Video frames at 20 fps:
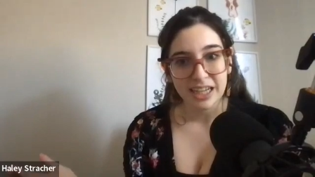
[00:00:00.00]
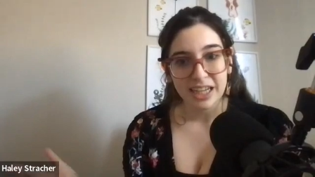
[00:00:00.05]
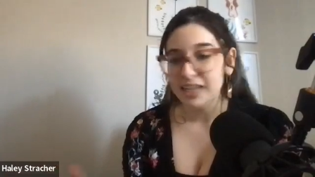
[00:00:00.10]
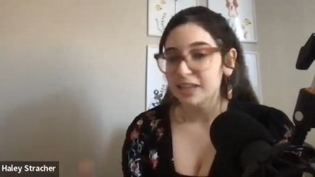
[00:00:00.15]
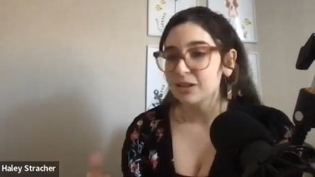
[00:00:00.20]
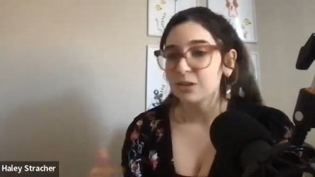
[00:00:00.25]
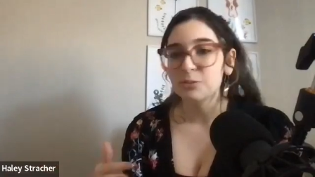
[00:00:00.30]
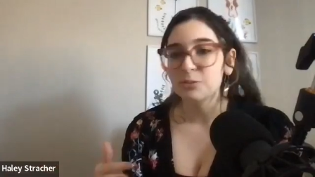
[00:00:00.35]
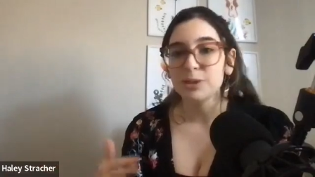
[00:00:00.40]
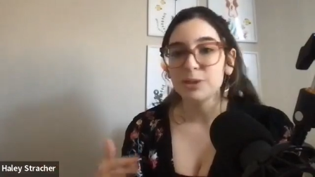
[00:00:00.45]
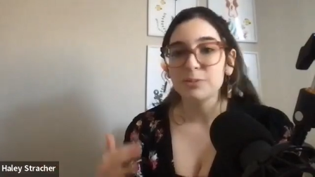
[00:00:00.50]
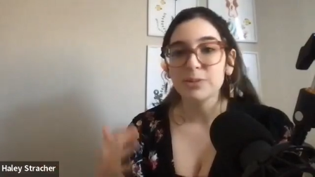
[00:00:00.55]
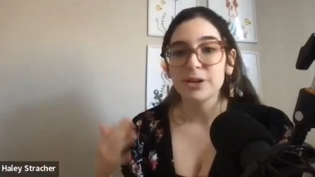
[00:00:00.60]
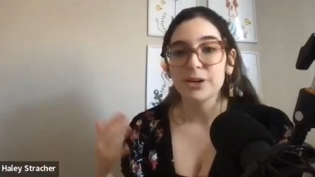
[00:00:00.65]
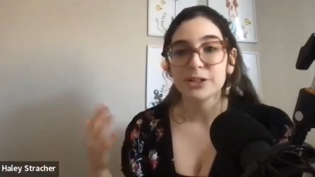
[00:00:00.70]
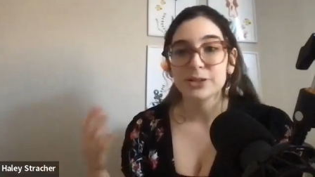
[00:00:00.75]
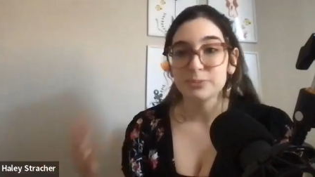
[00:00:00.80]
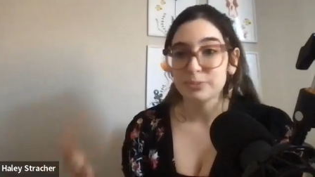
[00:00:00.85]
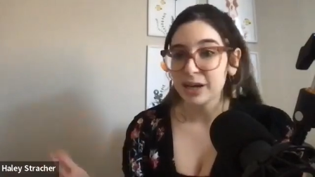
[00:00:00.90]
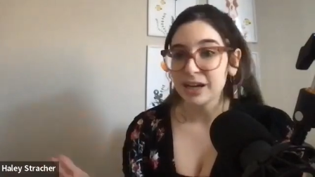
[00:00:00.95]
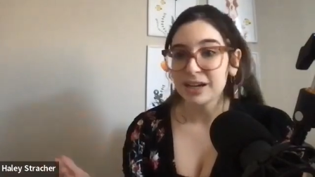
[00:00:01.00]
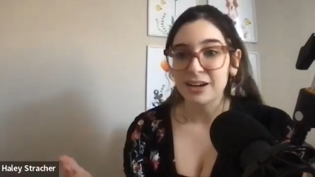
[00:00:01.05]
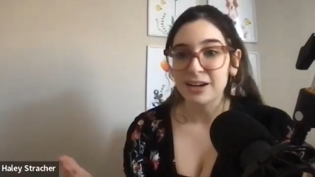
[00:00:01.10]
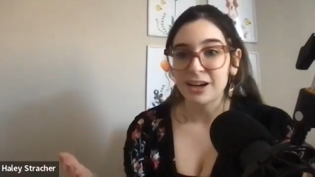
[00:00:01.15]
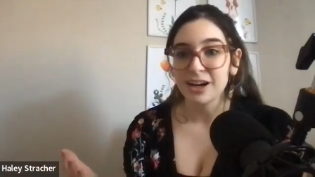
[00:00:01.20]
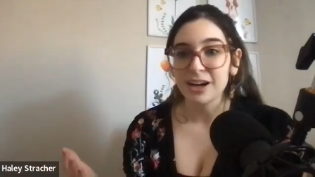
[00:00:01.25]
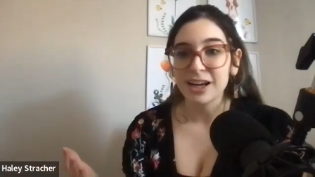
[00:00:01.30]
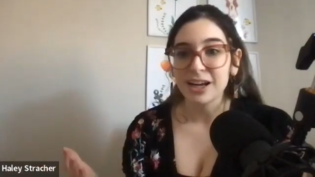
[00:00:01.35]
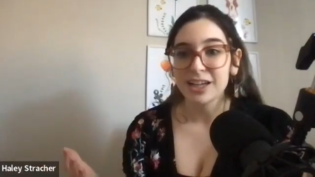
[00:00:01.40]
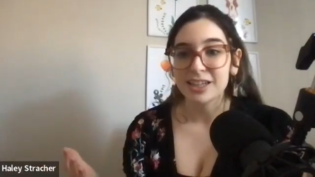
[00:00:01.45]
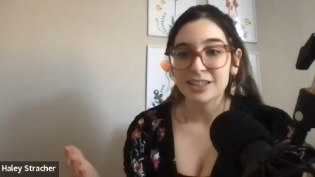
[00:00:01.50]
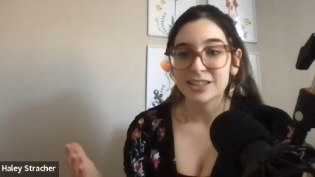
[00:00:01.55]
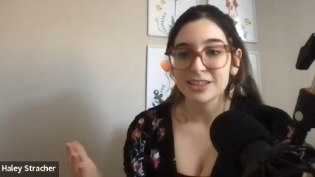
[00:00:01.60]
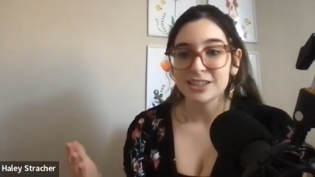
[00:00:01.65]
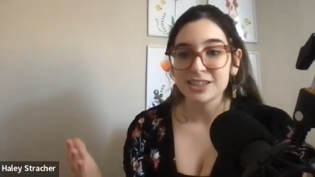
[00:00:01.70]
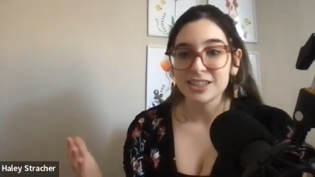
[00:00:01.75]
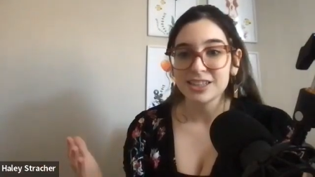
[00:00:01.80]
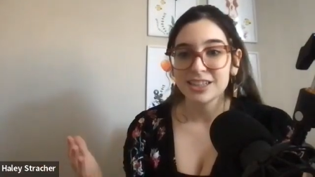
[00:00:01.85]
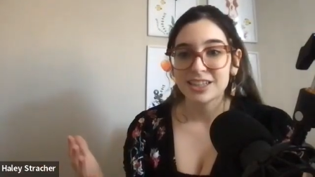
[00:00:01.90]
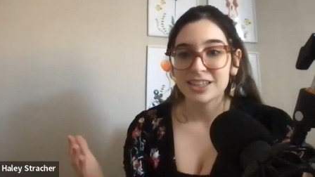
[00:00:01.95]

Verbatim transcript: it'll be much better, and